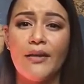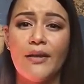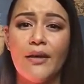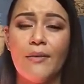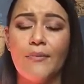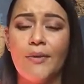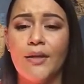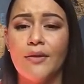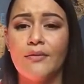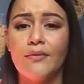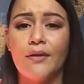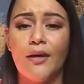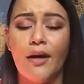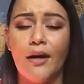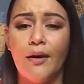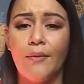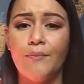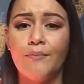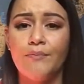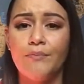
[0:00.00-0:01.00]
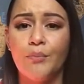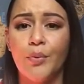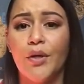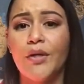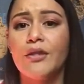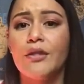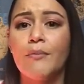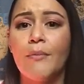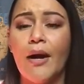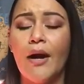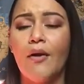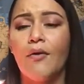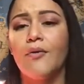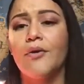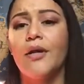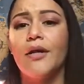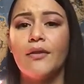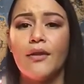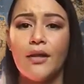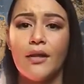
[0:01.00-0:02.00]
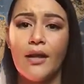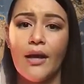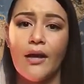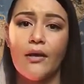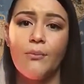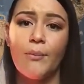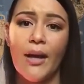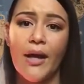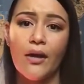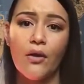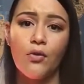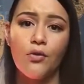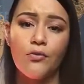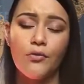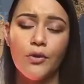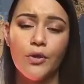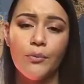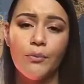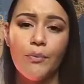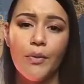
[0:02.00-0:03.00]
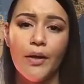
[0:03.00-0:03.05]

them and print them out and then head back over.